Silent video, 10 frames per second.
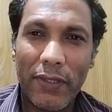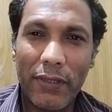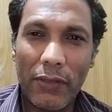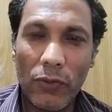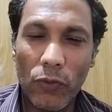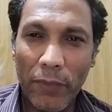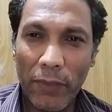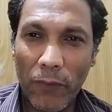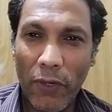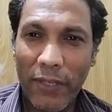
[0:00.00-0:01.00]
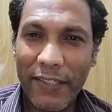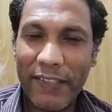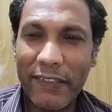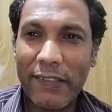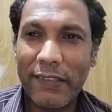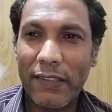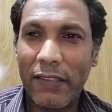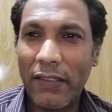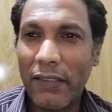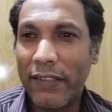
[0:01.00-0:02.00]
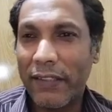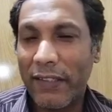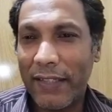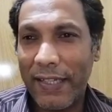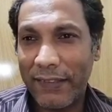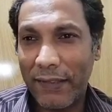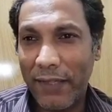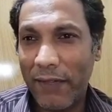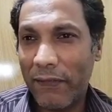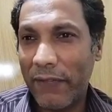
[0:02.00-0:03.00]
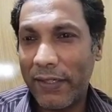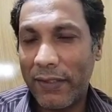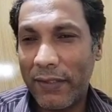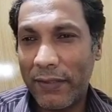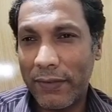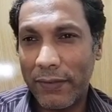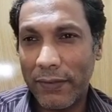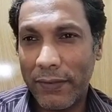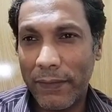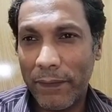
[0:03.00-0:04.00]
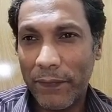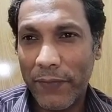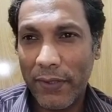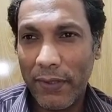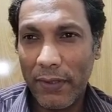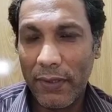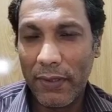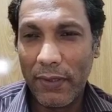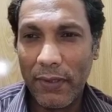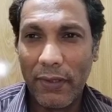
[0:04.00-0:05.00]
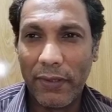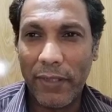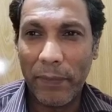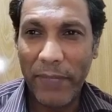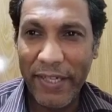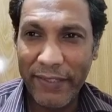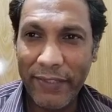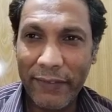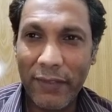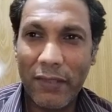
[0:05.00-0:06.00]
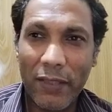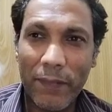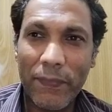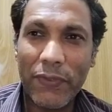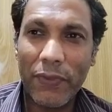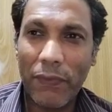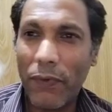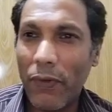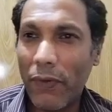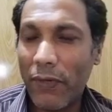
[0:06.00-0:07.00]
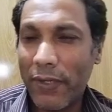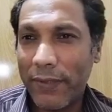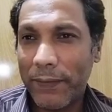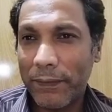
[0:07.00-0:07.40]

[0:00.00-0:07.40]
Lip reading: Ethiopian politicians learning a lesson. In fact, they're beating the drums of war.